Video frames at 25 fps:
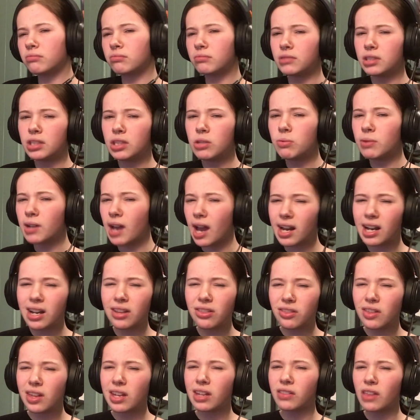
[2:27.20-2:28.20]
you kind of
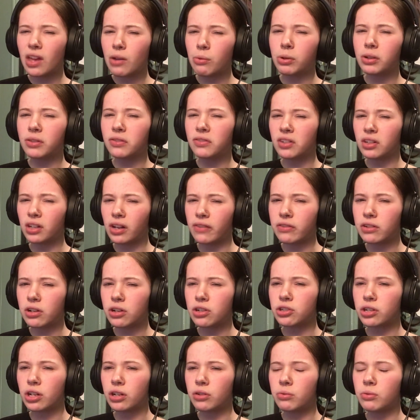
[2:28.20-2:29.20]
think they work for the Governor
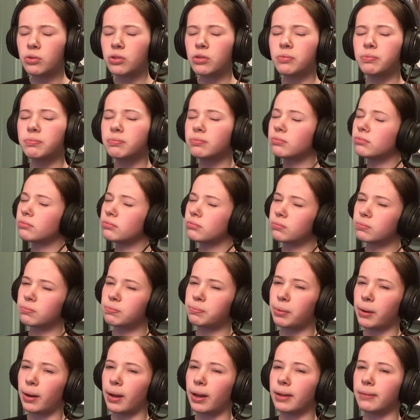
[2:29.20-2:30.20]
General,
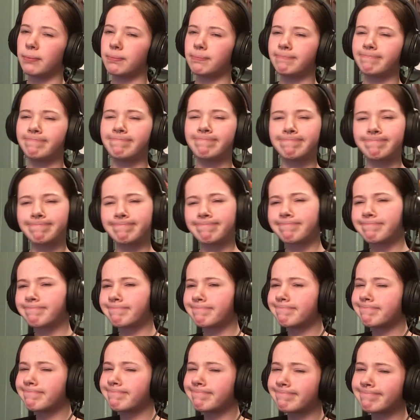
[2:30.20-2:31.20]
but
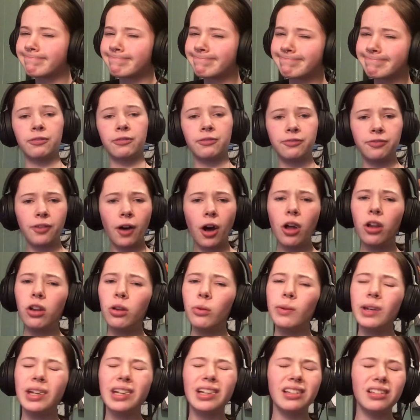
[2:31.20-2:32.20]

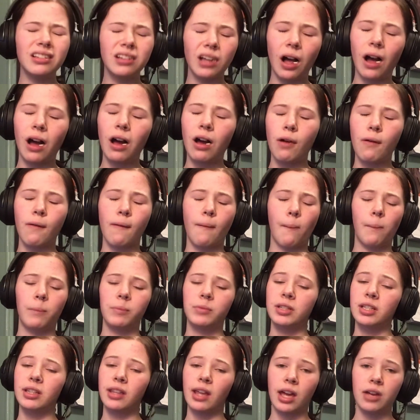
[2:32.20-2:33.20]
following along
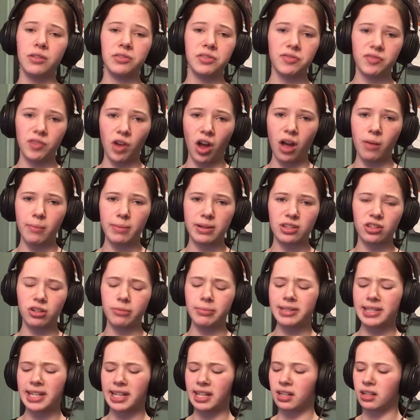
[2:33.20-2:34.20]
to the House of Commons,
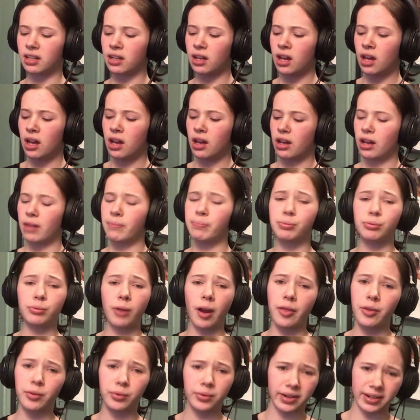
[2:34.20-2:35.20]
almost like a
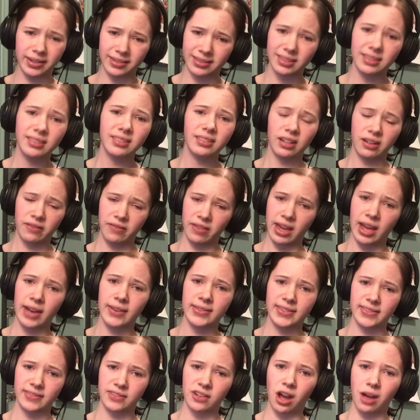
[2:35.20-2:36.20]
brethren of the
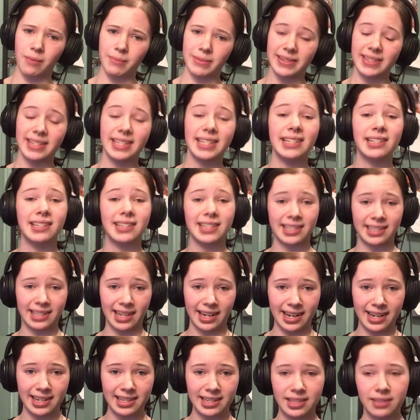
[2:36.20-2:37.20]
House of Commons, is the
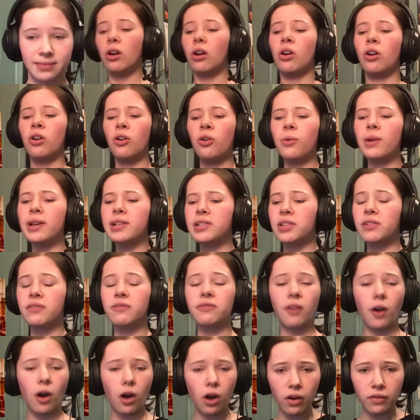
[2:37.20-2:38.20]
Senate. Who is
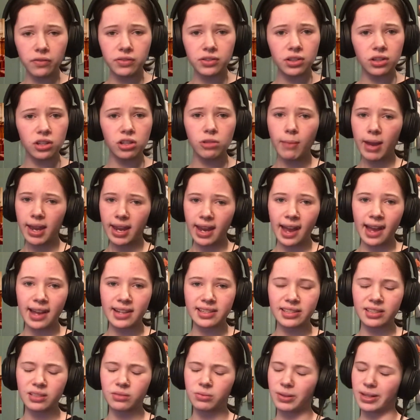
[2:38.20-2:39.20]
involved, you may
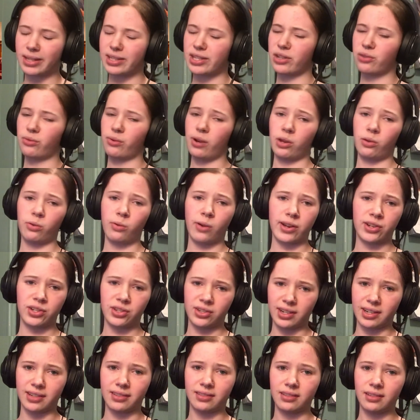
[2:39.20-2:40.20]
ask? Well, that's a great
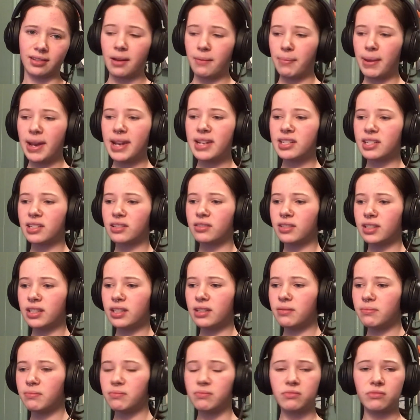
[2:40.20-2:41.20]
question.
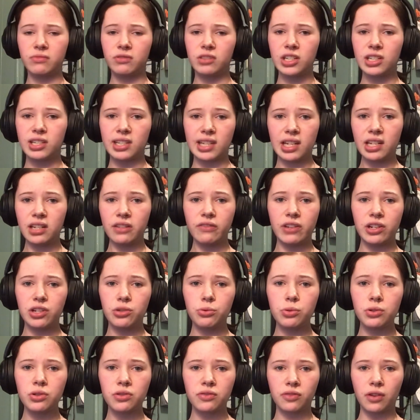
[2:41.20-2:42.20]
Basically, just
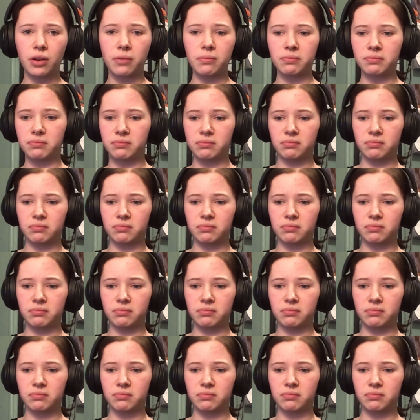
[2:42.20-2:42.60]
individuals from